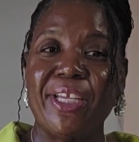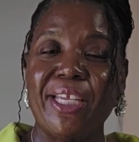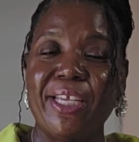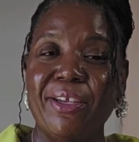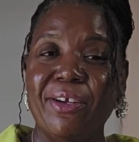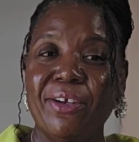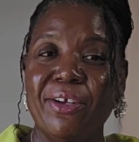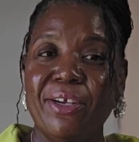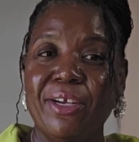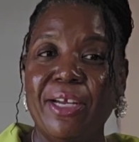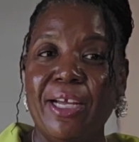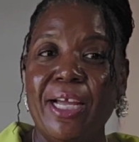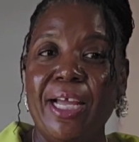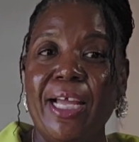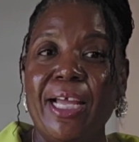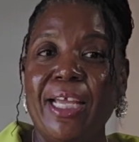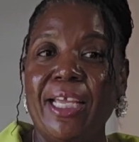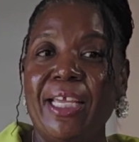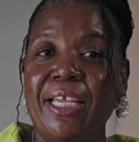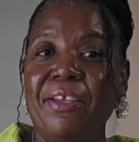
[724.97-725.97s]
here,
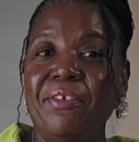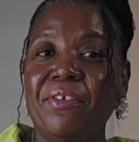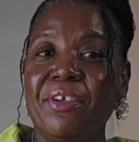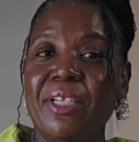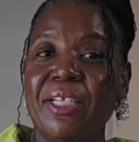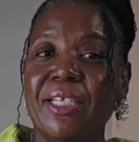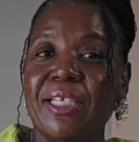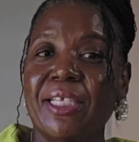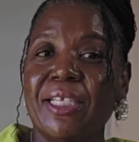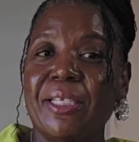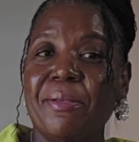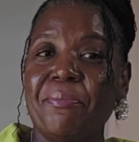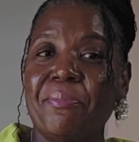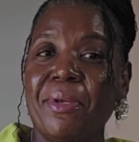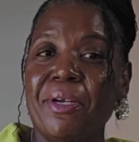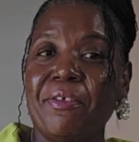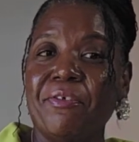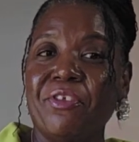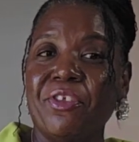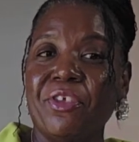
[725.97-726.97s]
even this
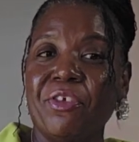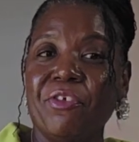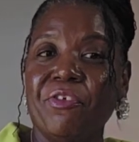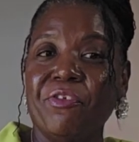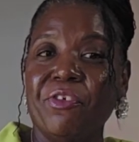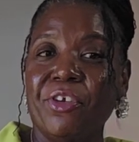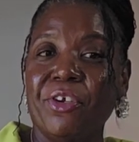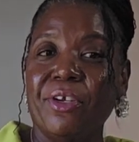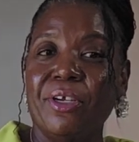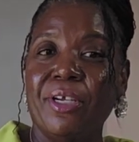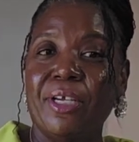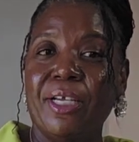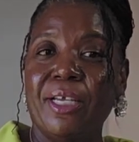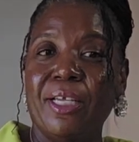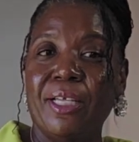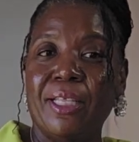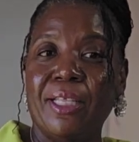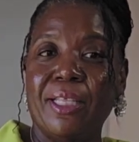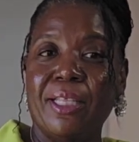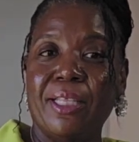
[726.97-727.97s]
bit of silver
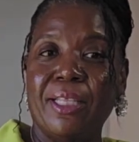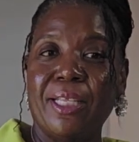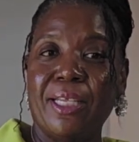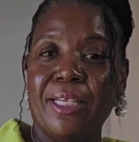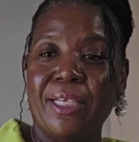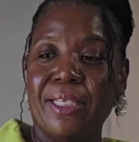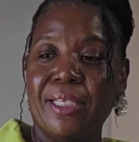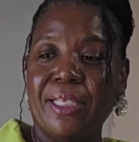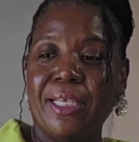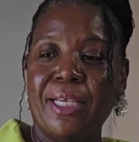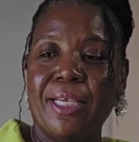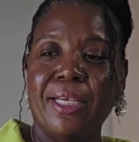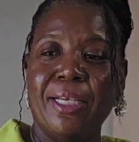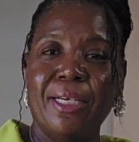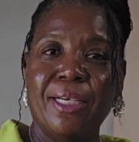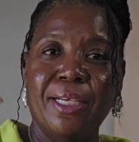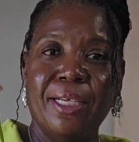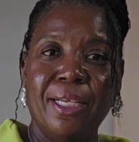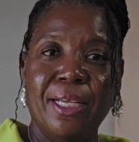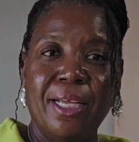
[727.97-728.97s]
that is
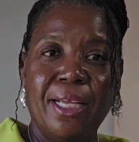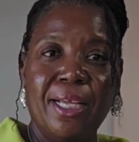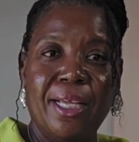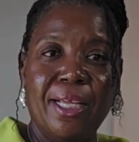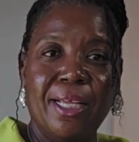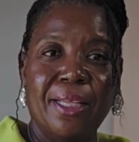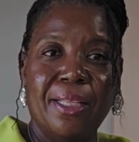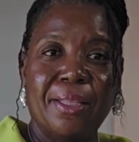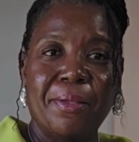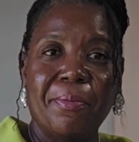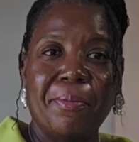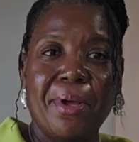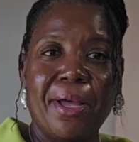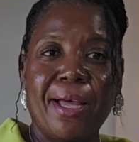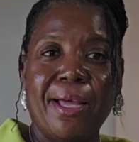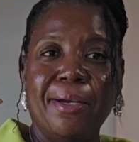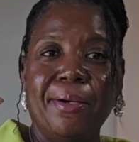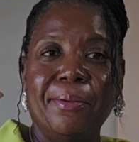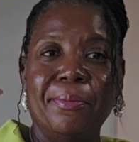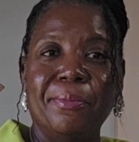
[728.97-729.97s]
in the
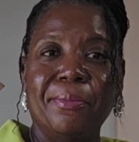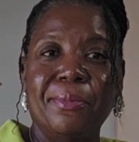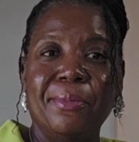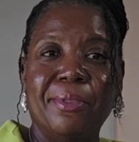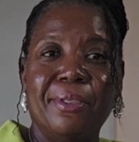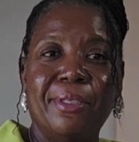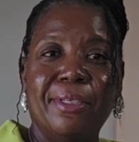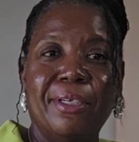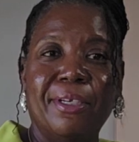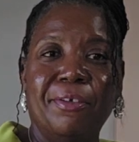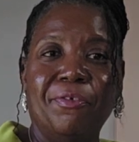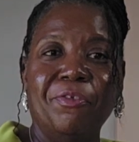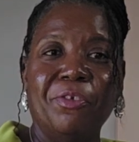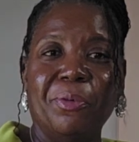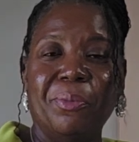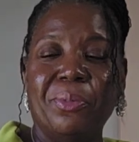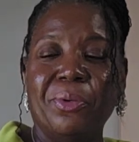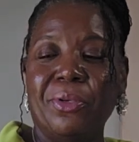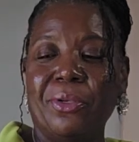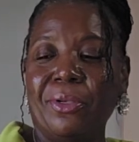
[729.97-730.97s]
bottom of
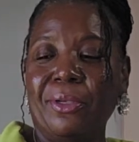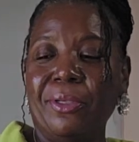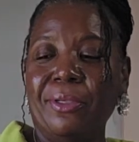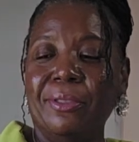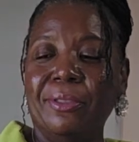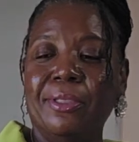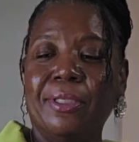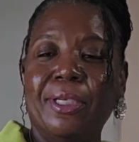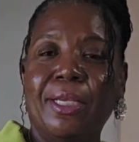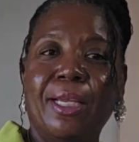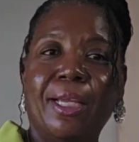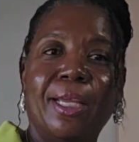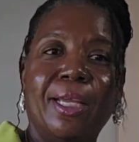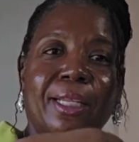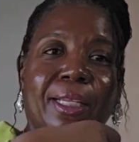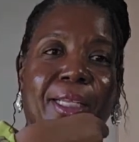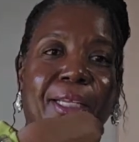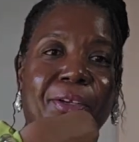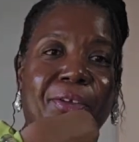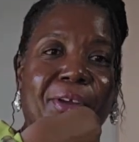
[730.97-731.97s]
your pole.
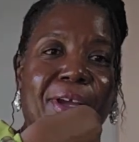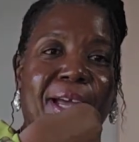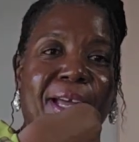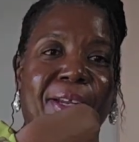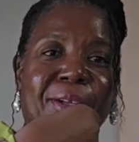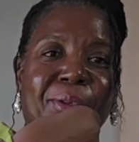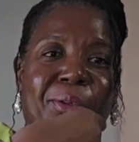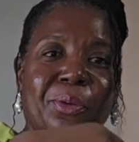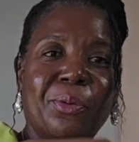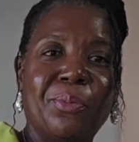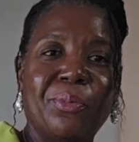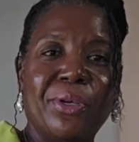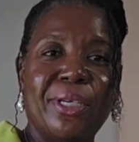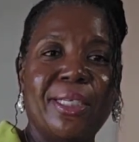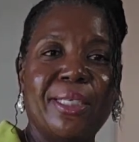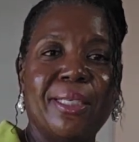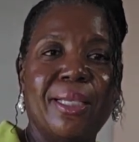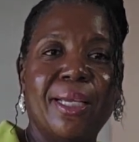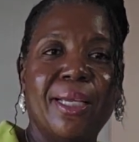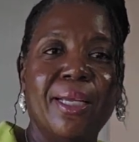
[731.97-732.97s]
And then you add a little
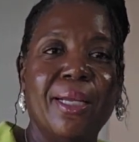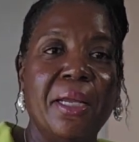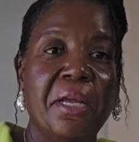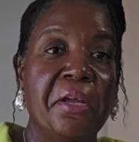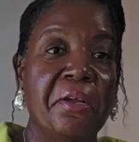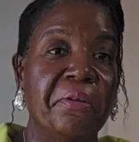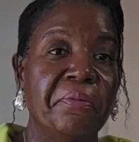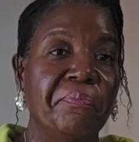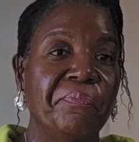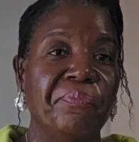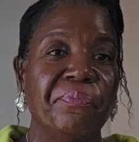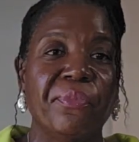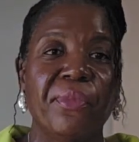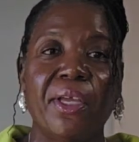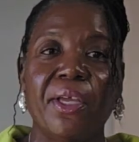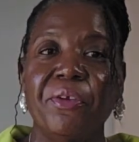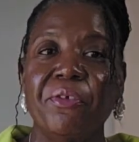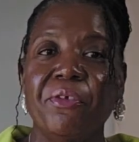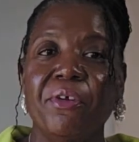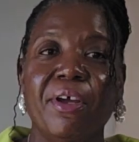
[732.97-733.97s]
bracelet,
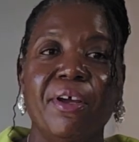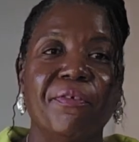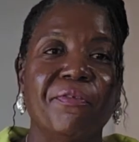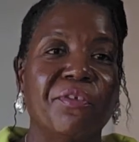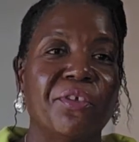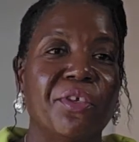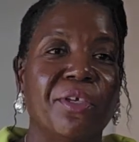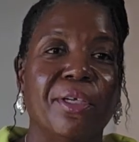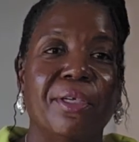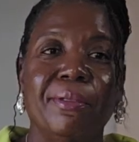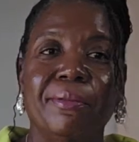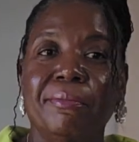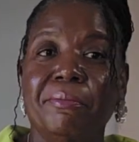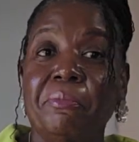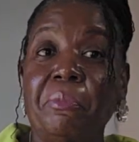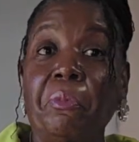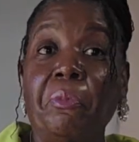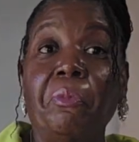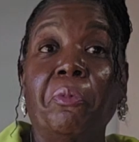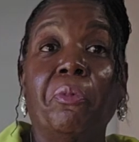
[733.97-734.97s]
and you're off to
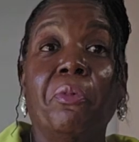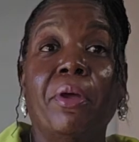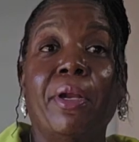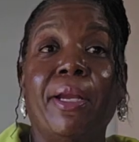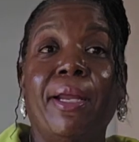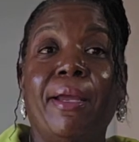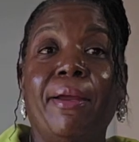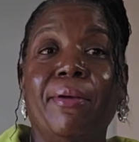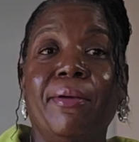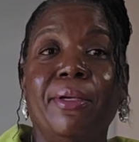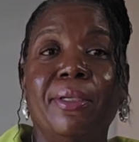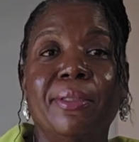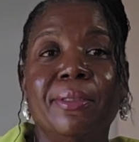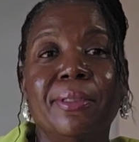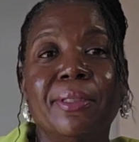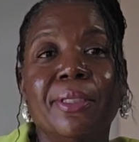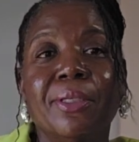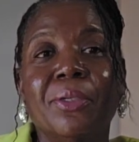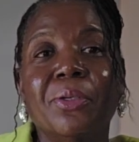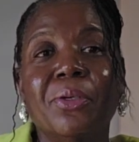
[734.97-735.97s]
run
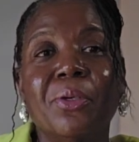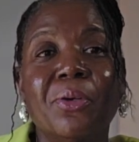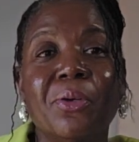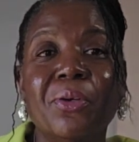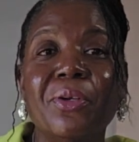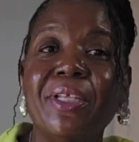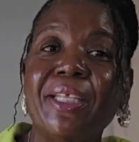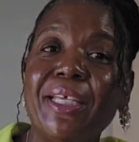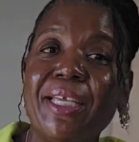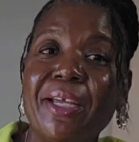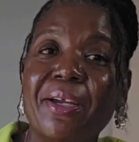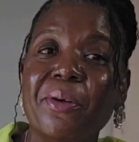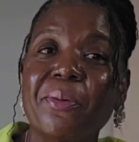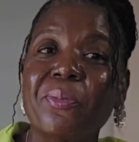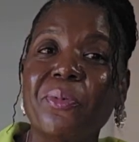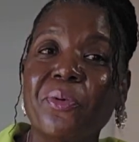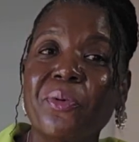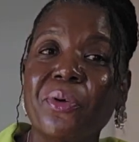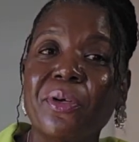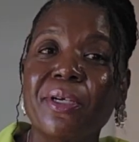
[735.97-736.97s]
errands, go to the
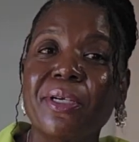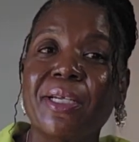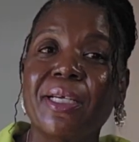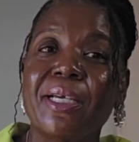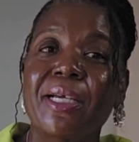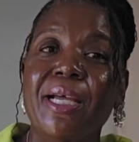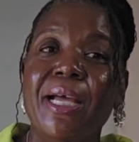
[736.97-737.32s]
airport,